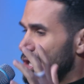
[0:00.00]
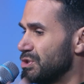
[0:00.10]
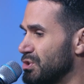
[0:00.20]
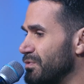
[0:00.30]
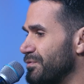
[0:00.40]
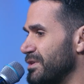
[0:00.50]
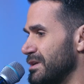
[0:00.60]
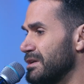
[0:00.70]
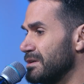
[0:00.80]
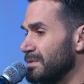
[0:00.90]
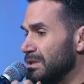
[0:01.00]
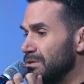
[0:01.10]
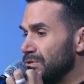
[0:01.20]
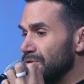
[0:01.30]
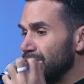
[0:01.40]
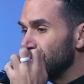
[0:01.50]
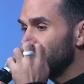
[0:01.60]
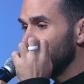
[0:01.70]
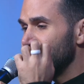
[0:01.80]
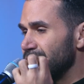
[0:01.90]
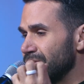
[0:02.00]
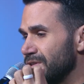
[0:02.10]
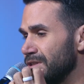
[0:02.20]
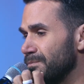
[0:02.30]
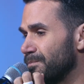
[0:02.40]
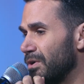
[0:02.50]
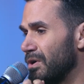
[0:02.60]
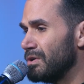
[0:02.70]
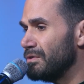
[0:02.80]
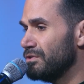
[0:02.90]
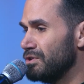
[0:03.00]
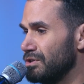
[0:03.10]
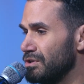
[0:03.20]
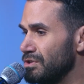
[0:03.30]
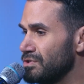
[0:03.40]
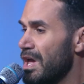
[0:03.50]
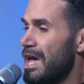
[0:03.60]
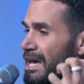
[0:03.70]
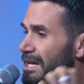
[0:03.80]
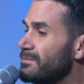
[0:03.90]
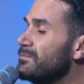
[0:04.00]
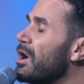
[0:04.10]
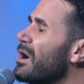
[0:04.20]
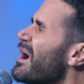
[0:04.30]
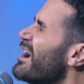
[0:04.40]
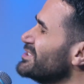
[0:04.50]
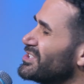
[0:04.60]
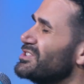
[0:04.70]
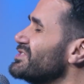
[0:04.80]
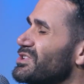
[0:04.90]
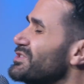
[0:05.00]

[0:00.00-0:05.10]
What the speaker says: Could you feel me losing grip of these emotions so